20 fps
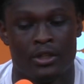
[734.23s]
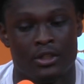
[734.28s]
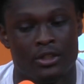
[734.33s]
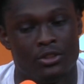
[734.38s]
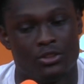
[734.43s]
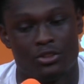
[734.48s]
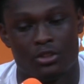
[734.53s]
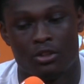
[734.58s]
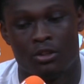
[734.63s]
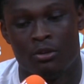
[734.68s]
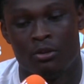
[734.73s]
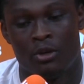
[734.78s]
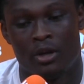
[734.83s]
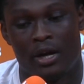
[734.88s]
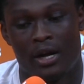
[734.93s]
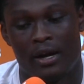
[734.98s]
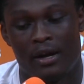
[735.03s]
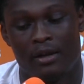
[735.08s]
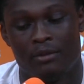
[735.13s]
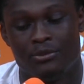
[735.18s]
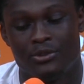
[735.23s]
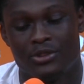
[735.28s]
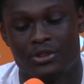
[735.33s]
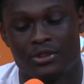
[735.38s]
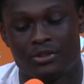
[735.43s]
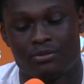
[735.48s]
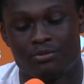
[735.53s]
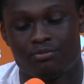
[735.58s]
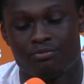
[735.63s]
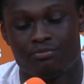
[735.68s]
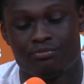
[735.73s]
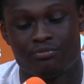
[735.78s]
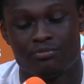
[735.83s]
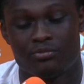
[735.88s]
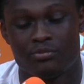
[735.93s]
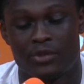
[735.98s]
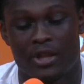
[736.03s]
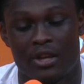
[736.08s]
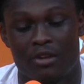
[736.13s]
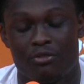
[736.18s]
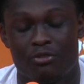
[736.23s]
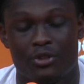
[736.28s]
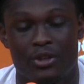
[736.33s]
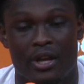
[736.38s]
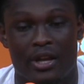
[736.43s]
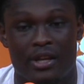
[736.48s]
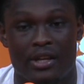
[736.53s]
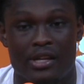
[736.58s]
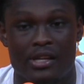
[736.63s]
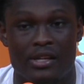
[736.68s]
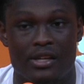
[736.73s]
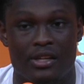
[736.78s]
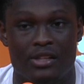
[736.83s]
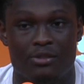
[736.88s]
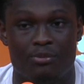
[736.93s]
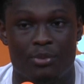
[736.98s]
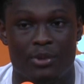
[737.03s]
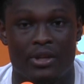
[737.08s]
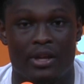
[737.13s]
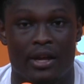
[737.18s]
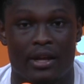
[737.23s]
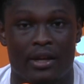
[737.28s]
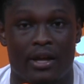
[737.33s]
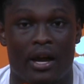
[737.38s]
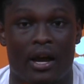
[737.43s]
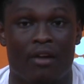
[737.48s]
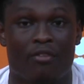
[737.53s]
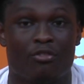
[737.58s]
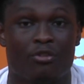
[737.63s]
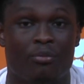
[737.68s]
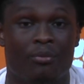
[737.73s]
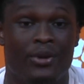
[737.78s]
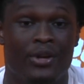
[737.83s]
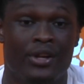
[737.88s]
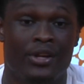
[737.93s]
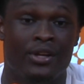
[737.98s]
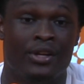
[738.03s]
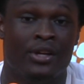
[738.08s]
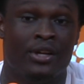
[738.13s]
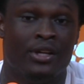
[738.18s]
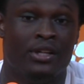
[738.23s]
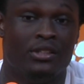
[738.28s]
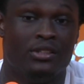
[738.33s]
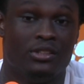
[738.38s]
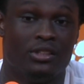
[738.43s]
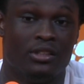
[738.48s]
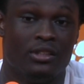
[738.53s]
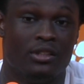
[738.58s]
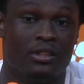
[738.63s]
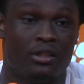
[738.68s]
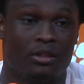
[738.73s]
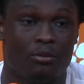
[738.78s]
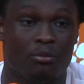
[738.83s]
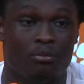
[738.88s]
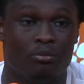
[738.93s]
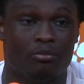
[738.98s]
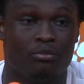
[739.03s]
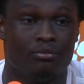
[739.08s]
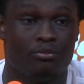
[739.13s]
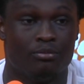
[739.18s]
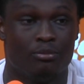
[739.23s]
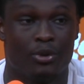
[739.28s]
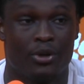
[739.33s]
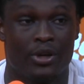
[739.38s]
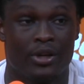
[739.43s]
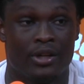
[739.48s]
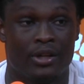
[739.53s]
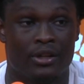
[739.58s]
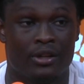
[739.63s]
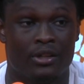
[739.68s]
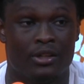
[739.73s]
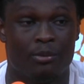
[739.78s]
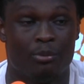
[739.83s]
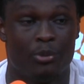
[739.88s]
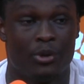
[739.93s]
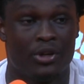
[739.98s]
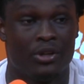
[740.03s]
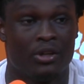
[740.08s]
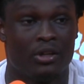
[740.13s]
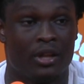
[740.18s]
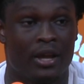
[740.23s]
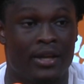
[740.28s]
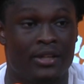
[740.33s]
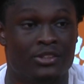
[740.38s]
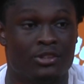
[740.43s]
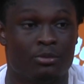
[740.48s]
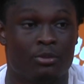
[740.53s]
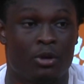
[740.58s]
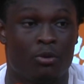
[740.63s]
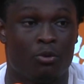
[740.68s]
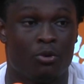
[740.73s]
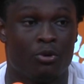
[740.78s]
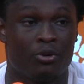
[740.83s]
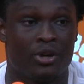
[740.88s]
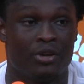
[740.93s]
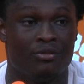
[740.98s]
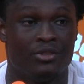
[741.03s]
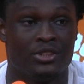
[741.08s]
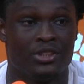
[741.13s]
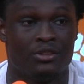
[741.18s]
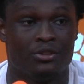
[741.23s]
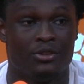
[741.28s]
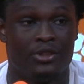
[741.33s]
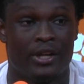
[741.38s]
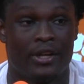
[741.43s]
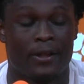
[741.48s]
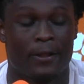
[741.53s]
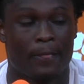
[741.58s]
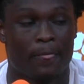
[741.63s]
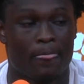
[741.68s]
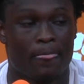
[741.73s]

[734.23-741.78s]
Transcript: So I'm just thankful that he's been that guy for me to bring the light into my world every single day.